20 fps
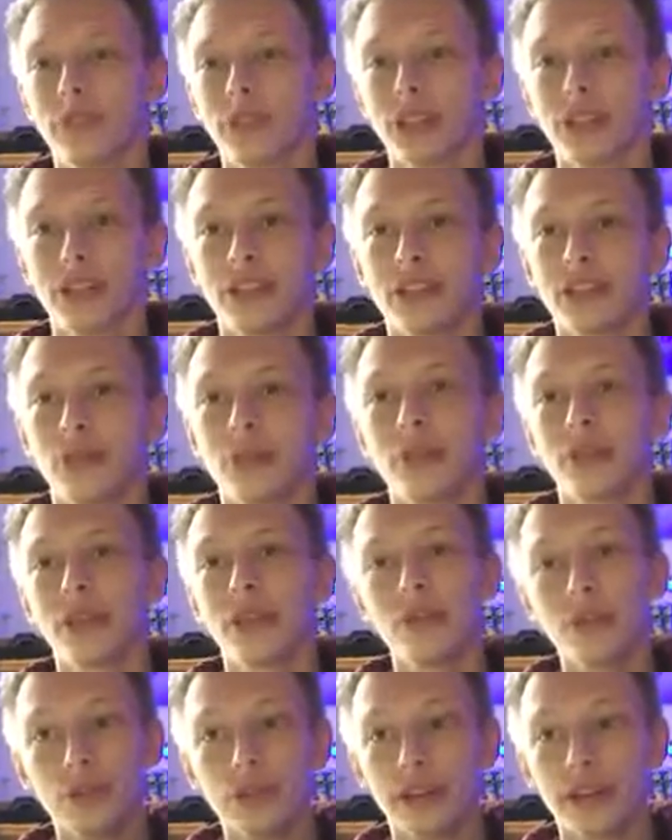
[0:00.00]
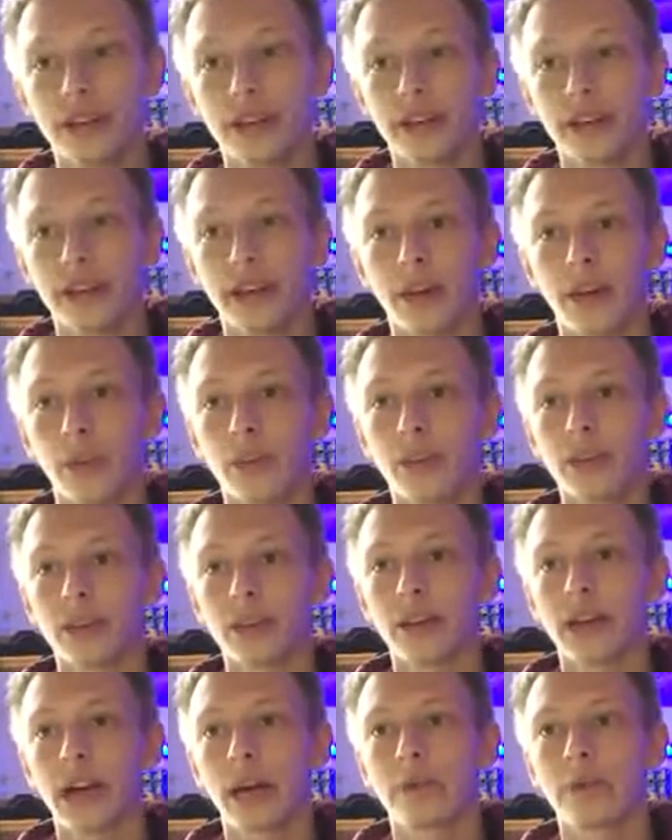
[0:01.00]
because this would be too generic and it
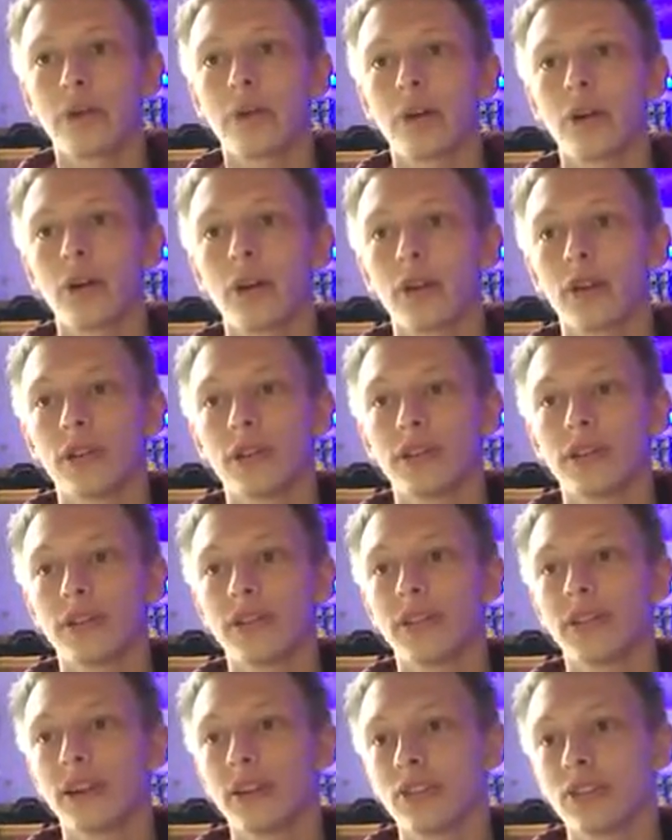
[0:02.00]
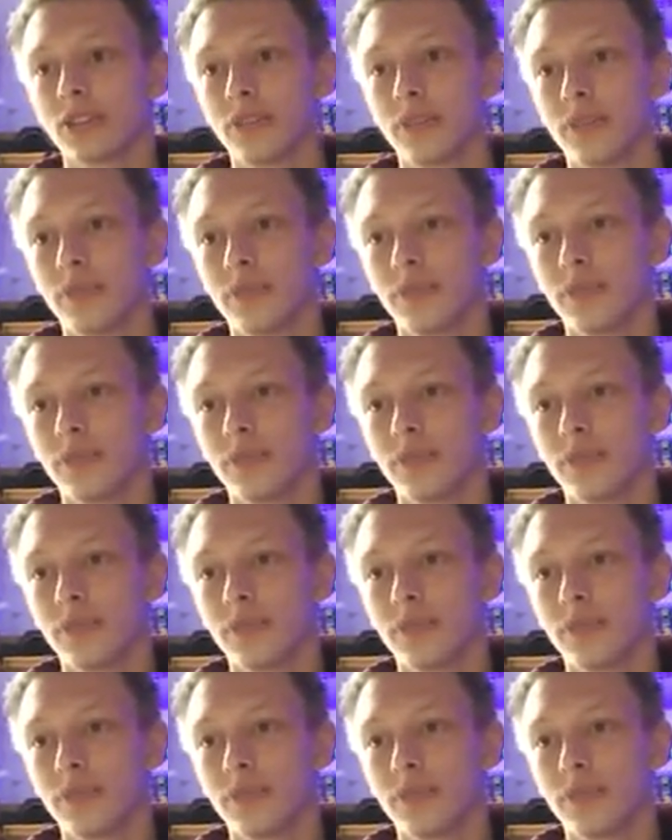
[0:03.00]
wouldn't capture my audience's attention.